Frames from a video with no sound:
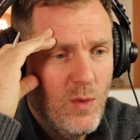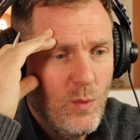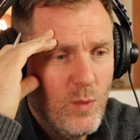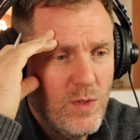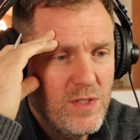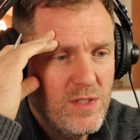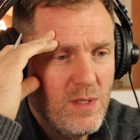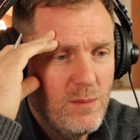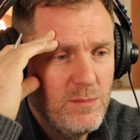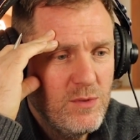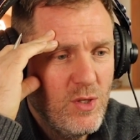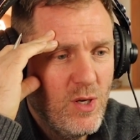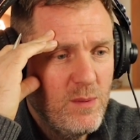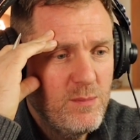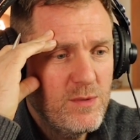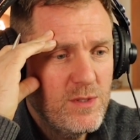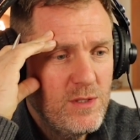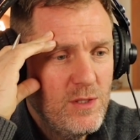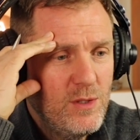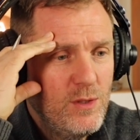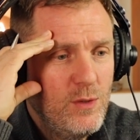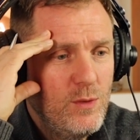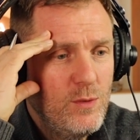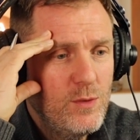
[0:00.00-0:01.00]
we
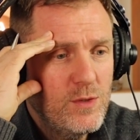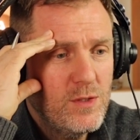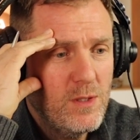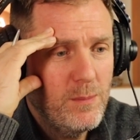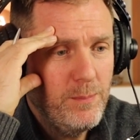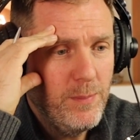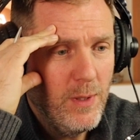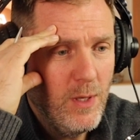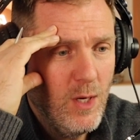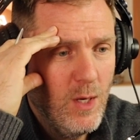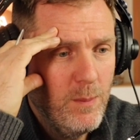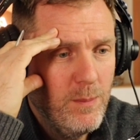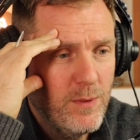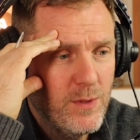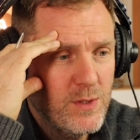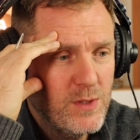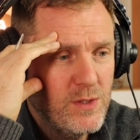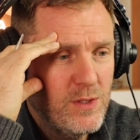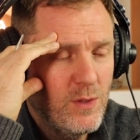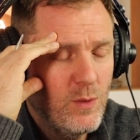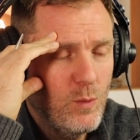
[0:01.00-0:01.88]
sometimes lose the purpose.